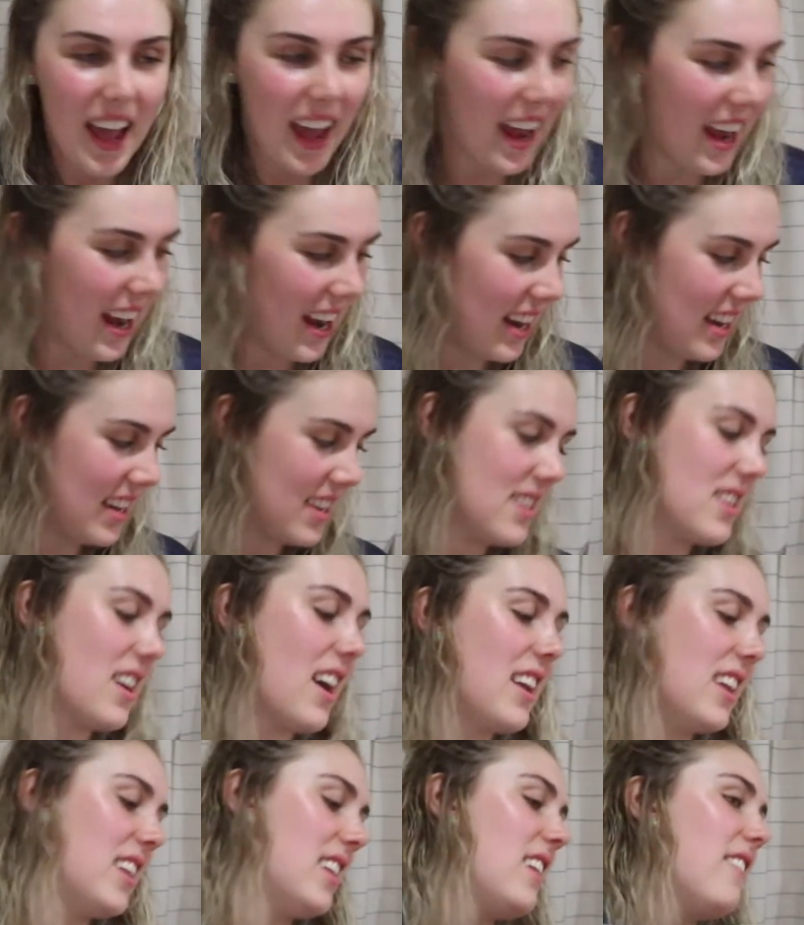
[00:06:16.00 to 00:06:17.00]
and I
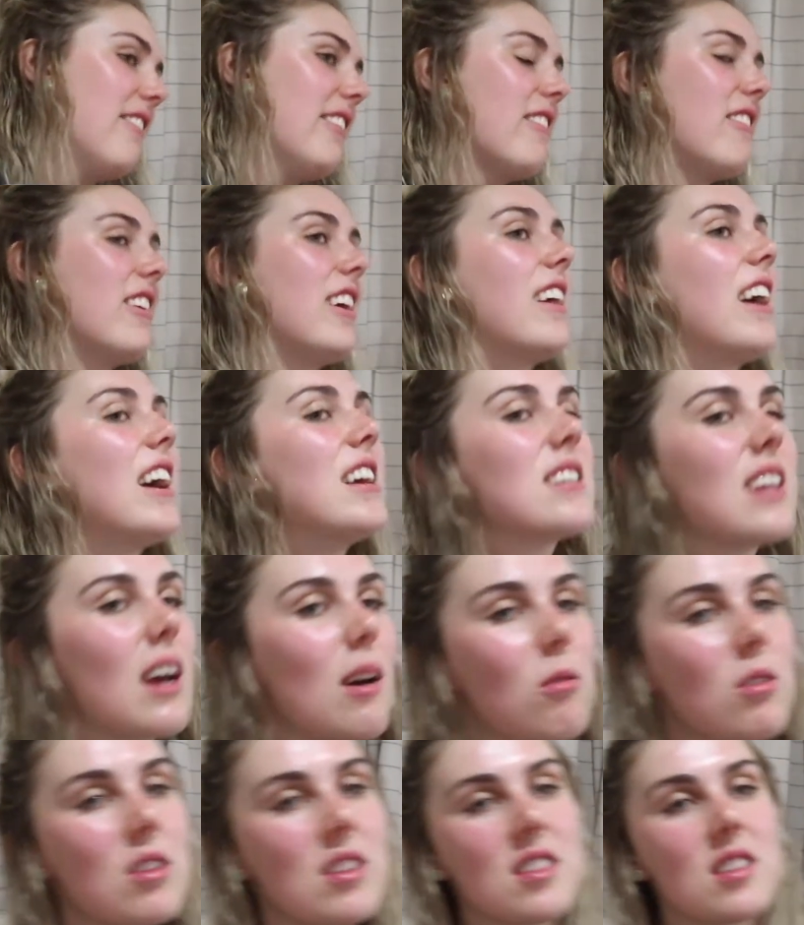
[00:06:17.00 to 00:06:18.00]
didn't even realize I
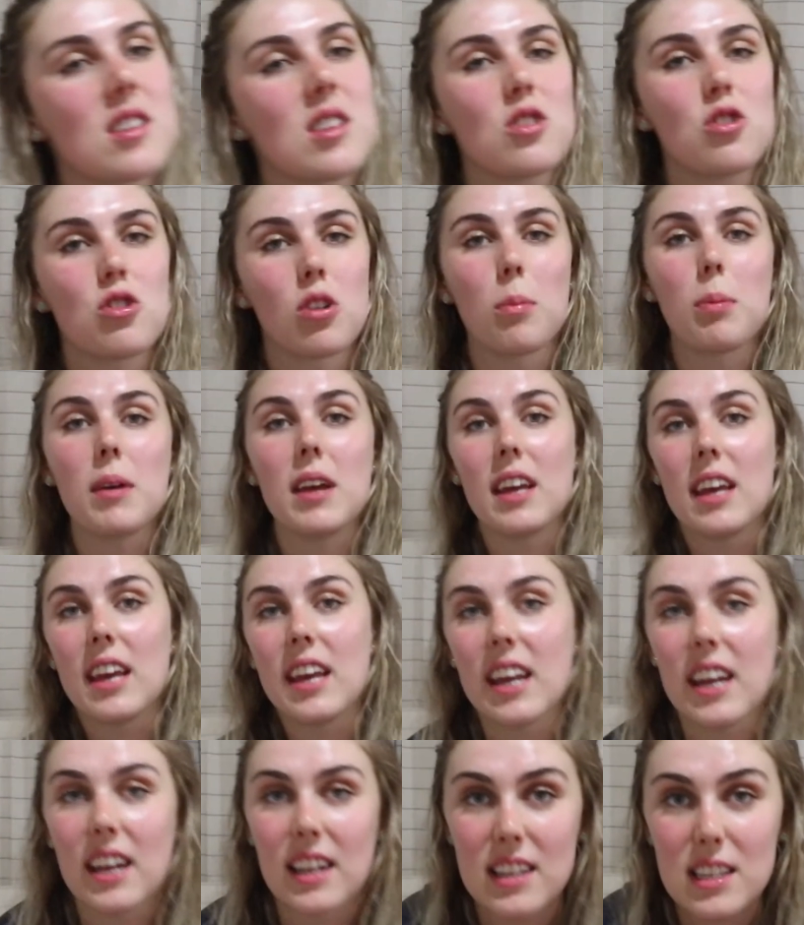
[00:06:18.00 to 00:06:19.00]
was dropping
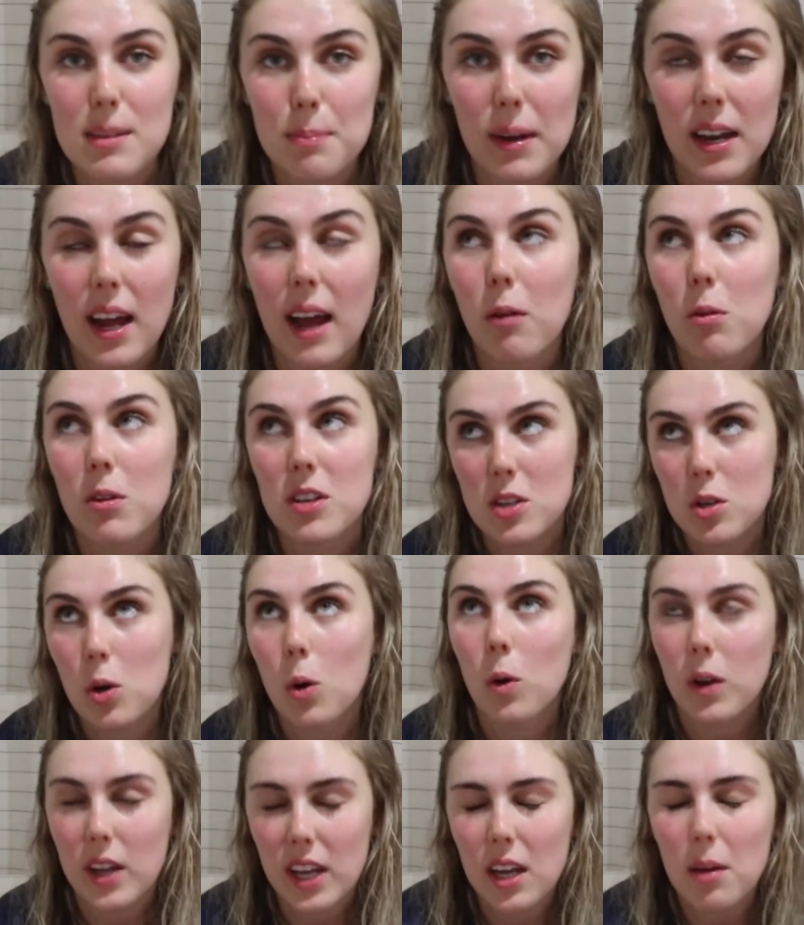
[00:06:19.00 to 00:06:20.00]
hints, but I was
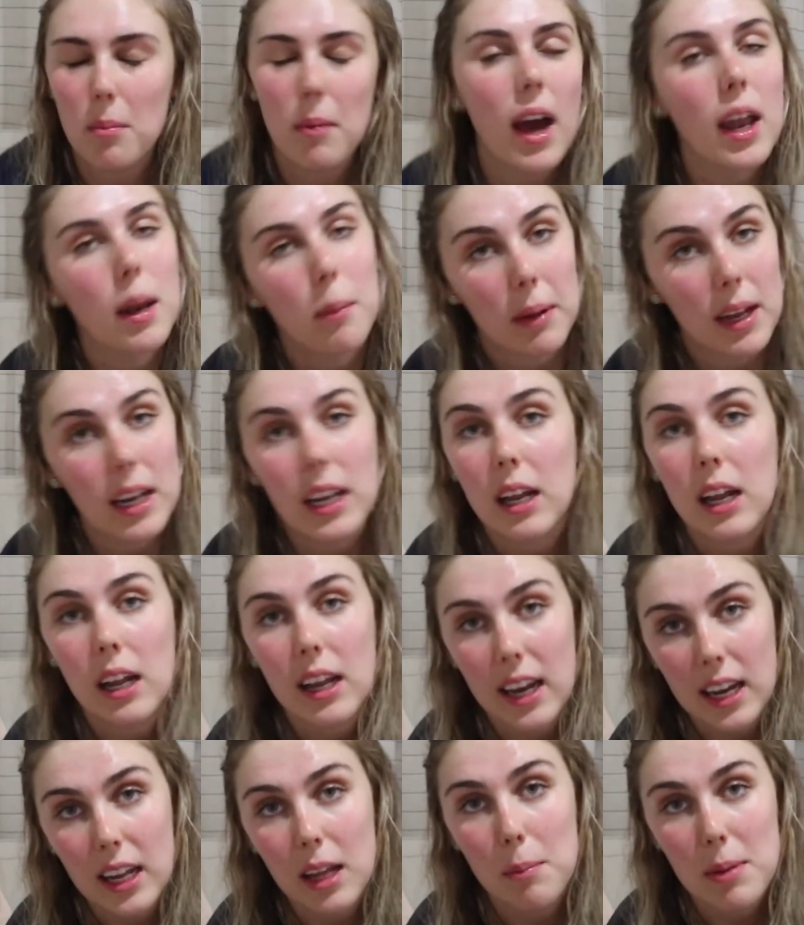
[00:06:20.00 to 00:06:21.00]
talking about a picnic,
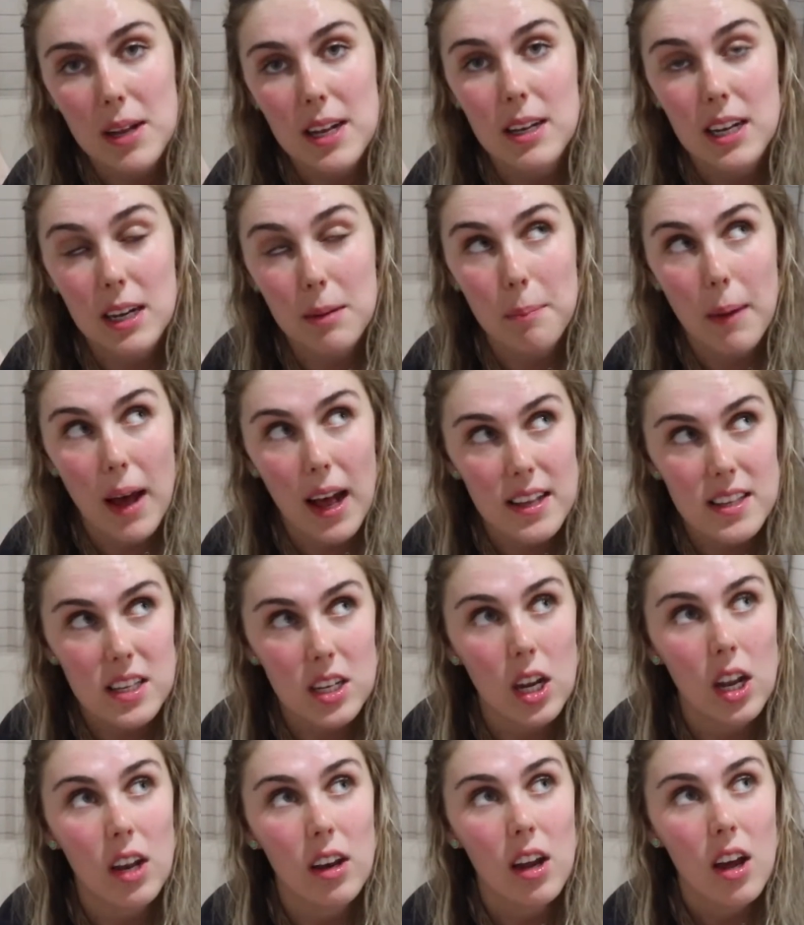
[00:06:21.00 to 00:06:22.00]
getting a picnic
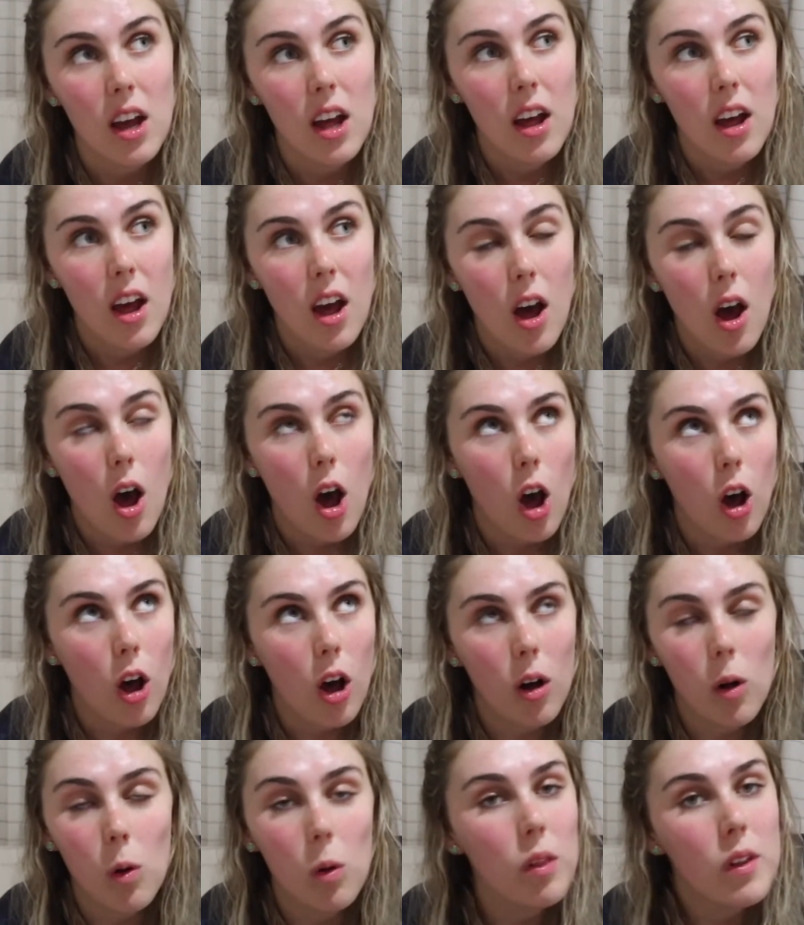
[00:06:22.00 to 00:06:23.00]
basket
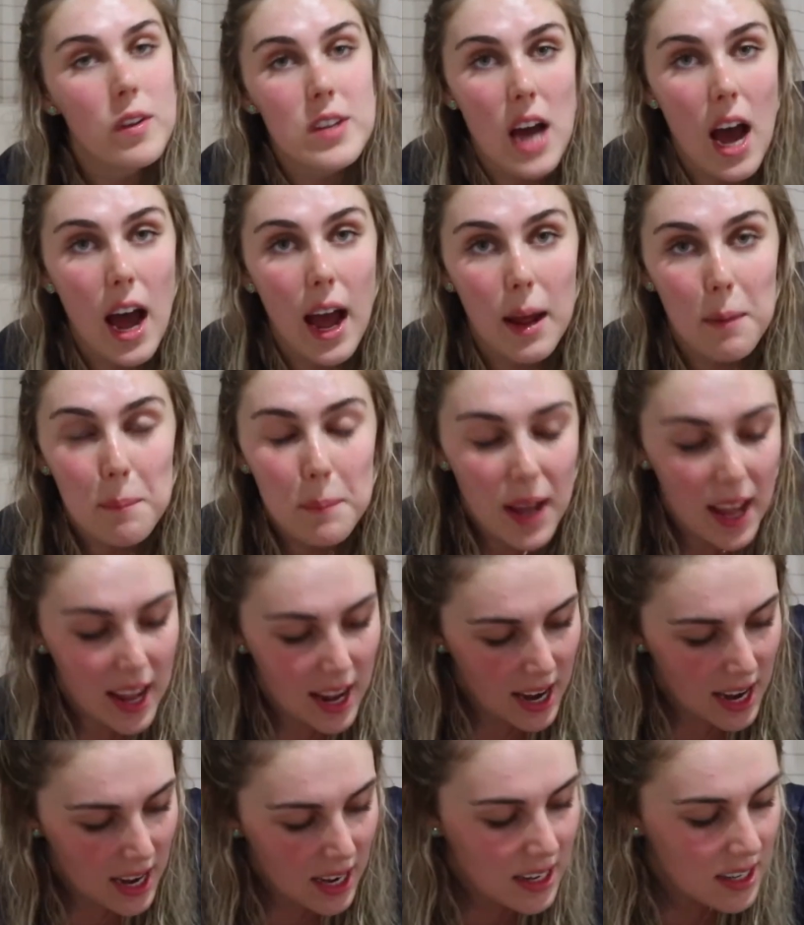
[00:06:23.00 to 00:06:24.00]
all the time,
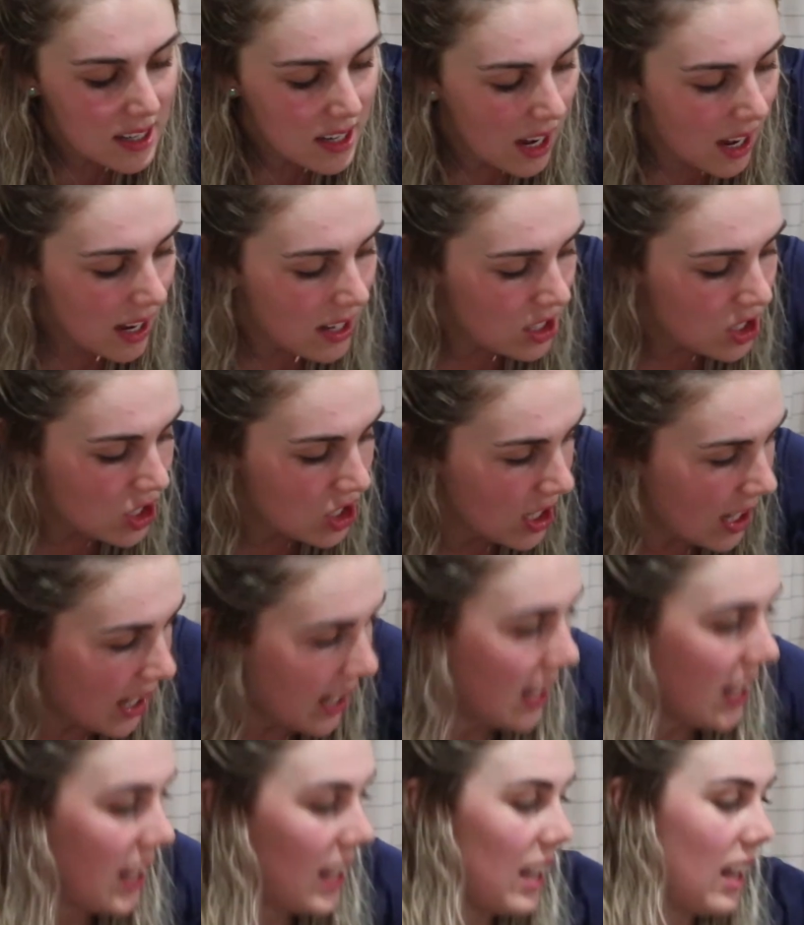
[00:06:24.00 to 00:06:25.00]
and
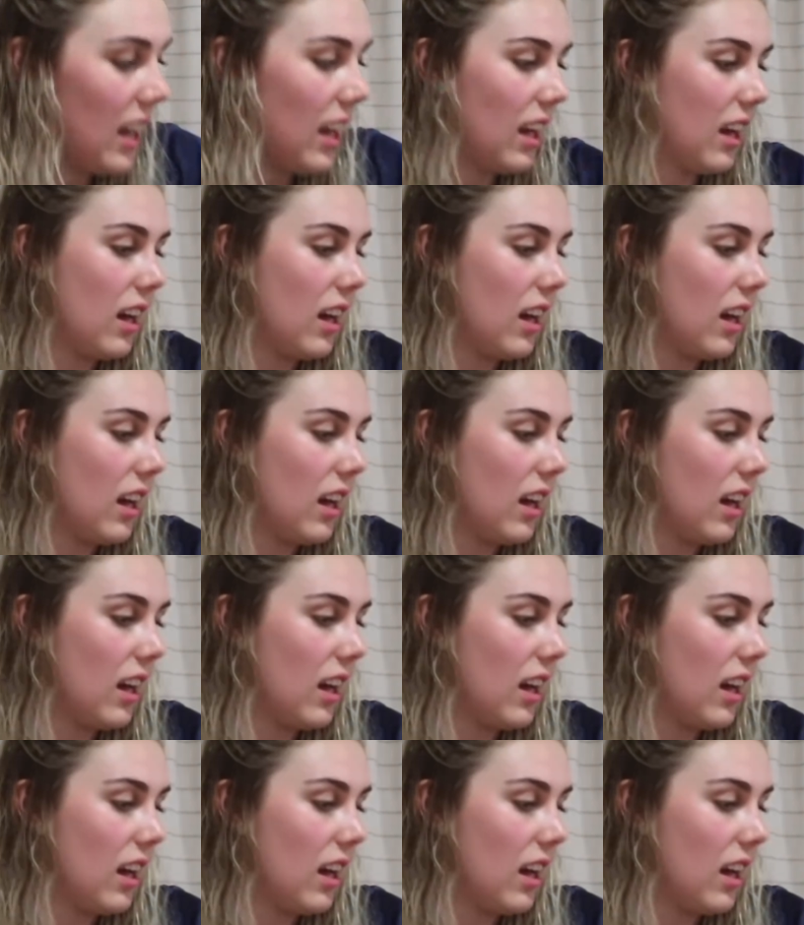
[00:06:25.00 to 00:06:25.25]
she